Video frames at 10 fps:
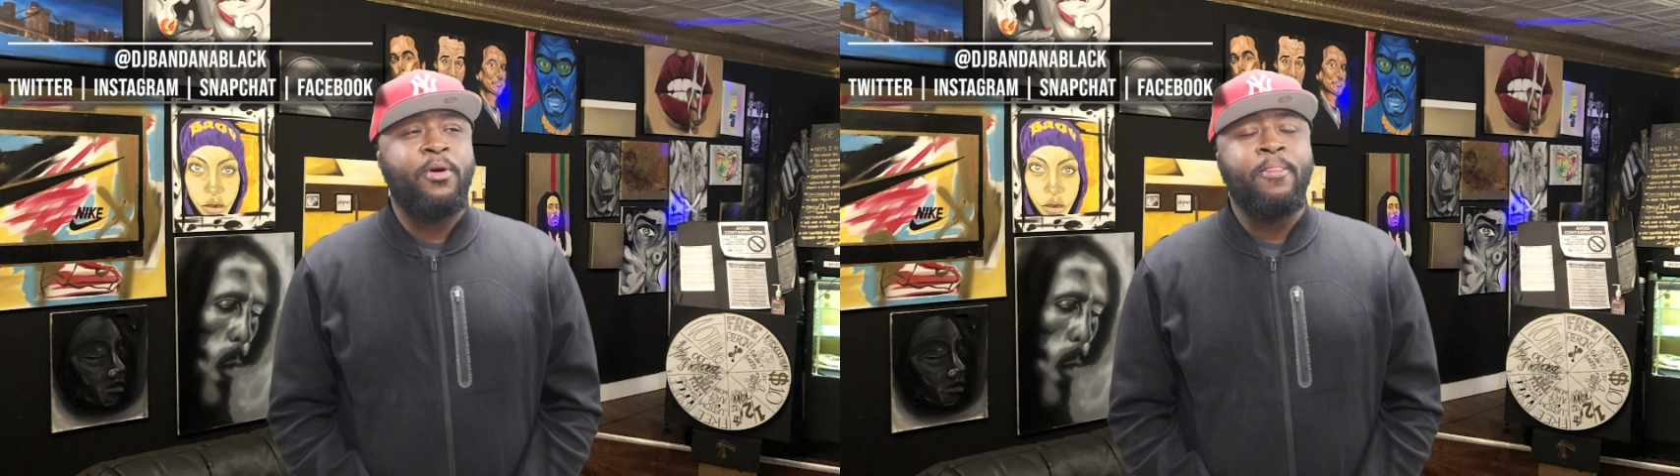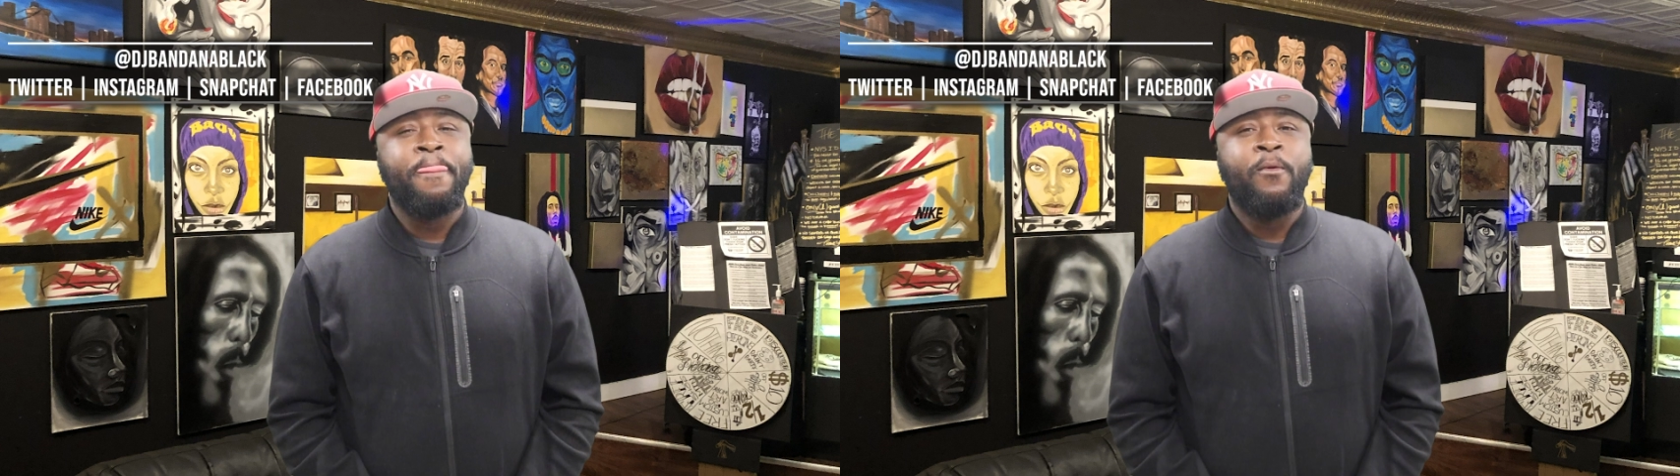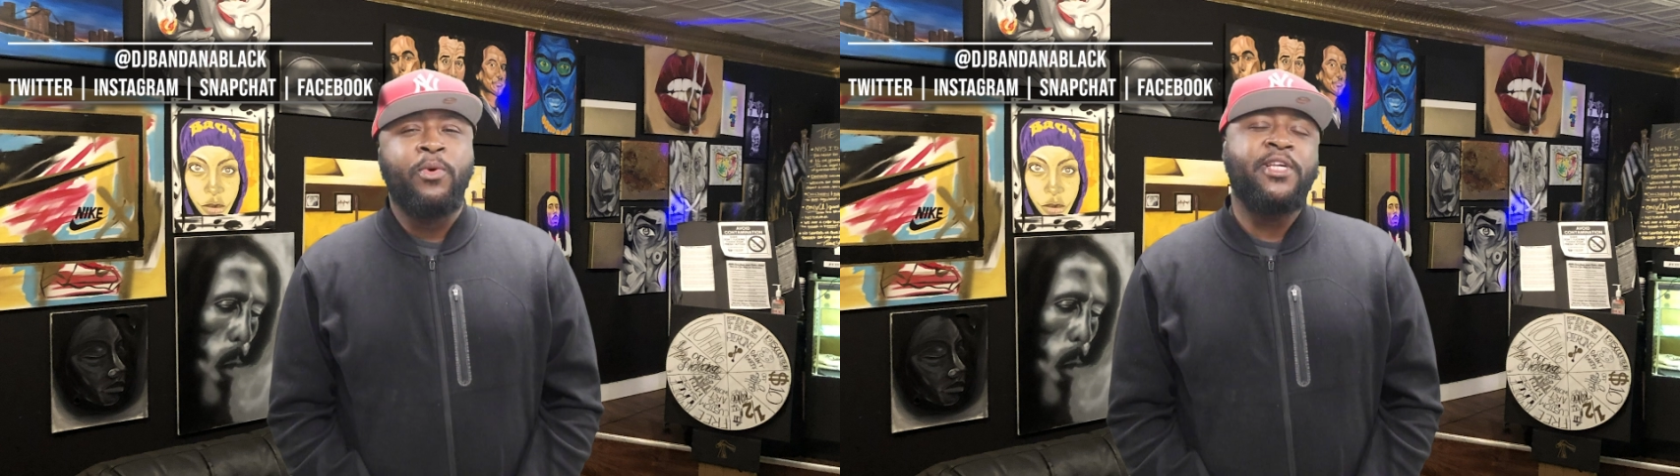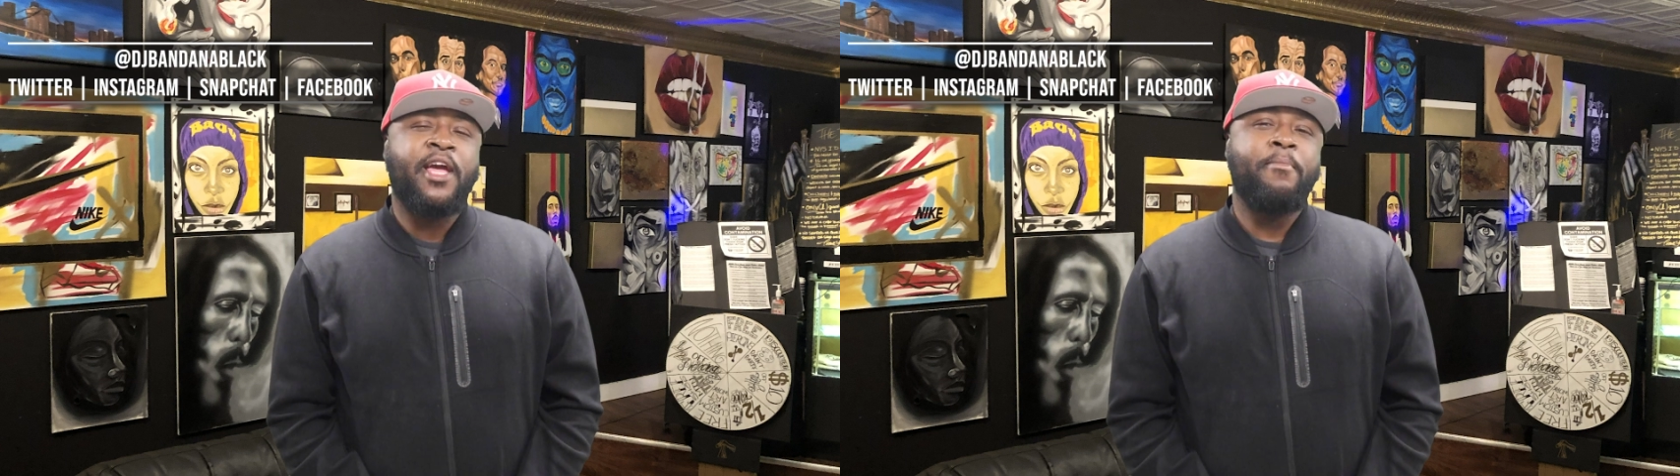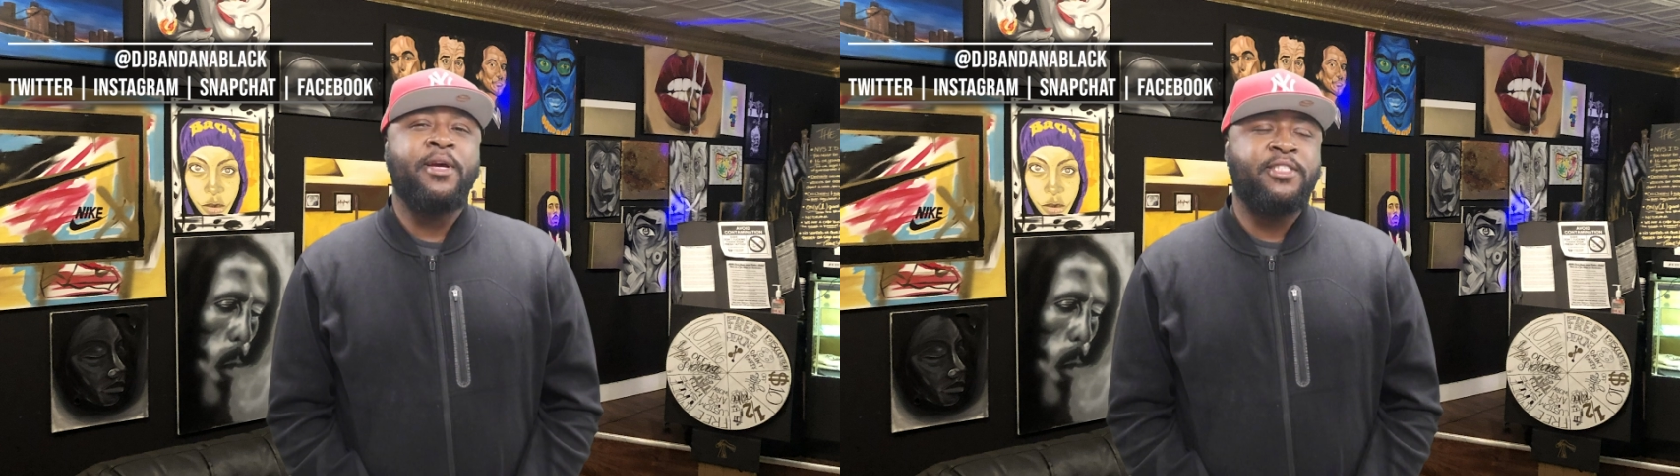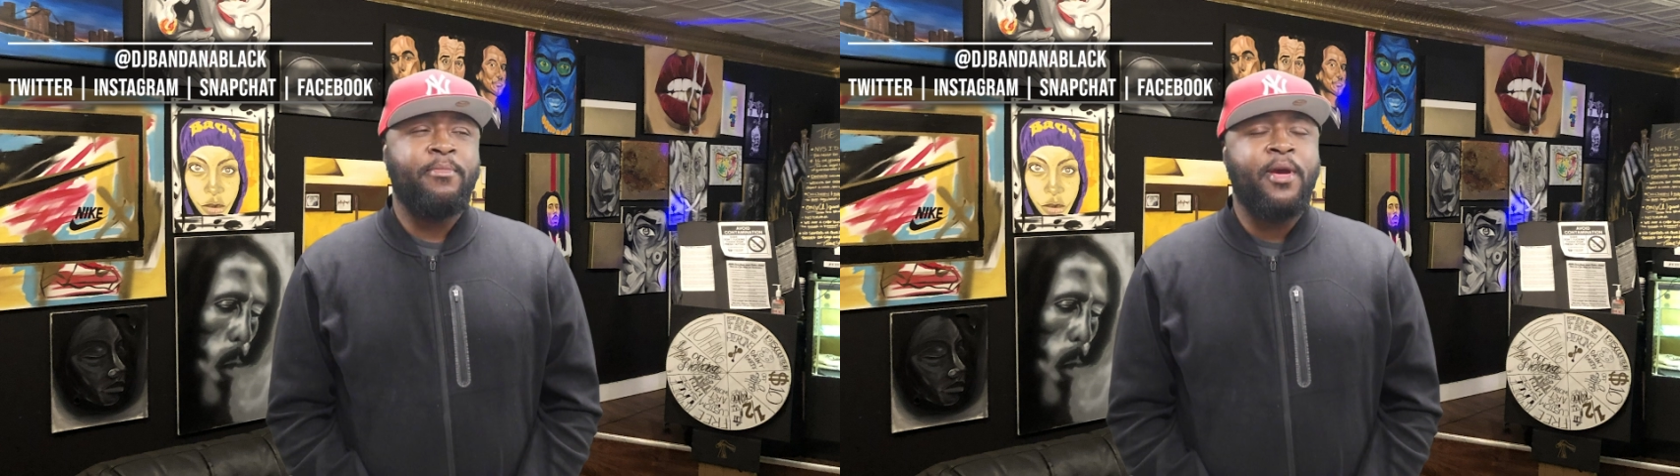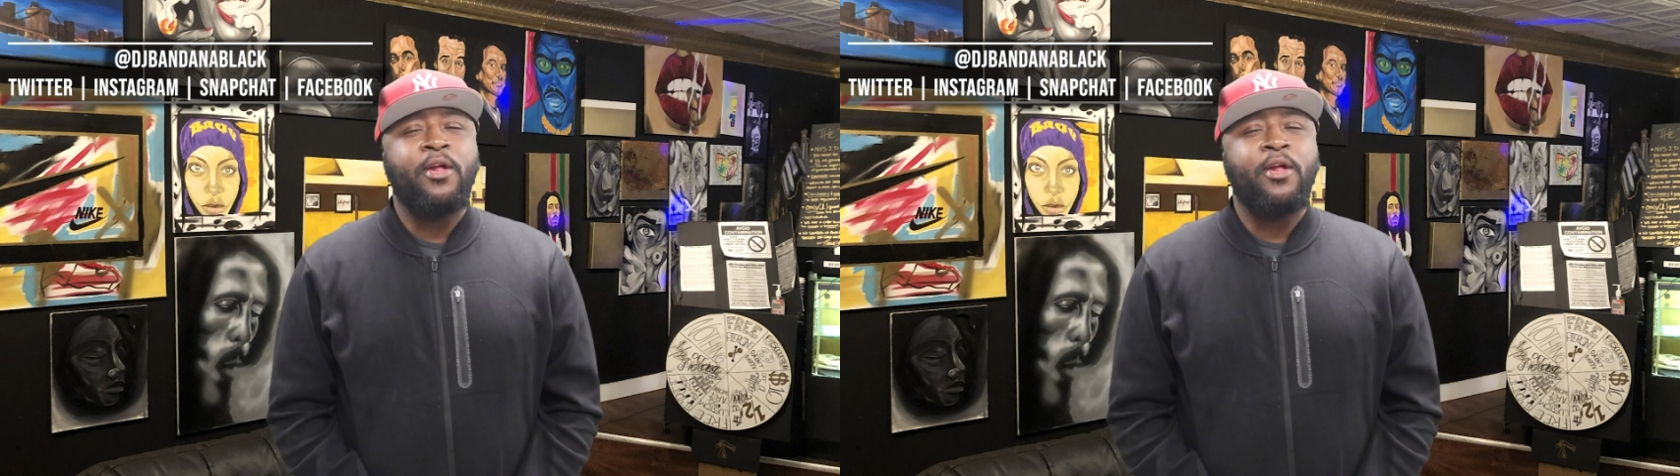But once I get my stimmy,